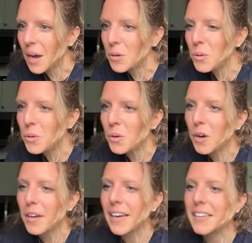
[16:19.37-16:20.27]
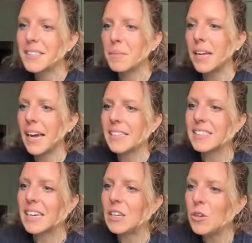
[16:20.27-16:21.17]
Oh, okay. Somebody asked,
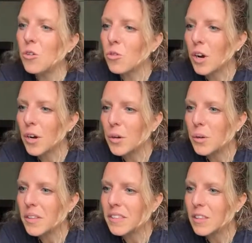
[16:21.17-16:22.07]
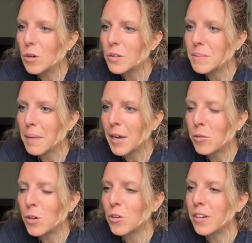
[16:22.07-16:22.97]
can you grow those
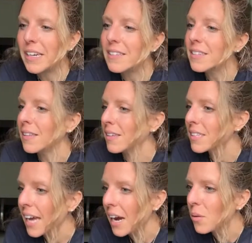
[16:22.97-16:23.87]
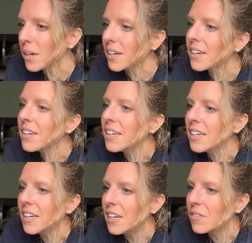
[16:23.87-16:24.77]
microgreens in the tower?
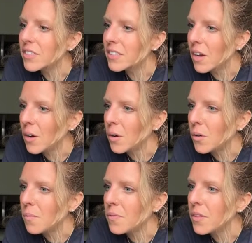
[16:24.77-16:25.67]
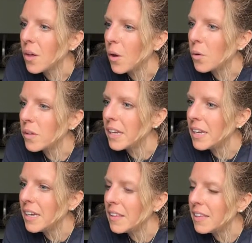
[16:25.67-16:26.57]
If so,
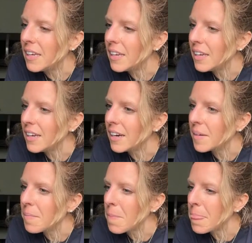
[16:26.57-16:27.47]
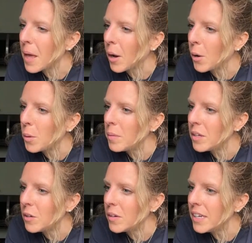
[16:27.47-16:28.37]
only the home
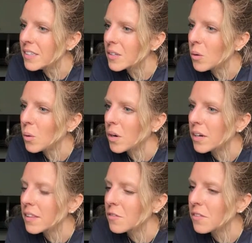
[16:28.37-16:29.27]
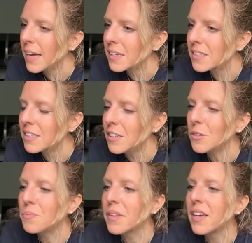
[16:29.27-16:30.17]
unit or the flex too?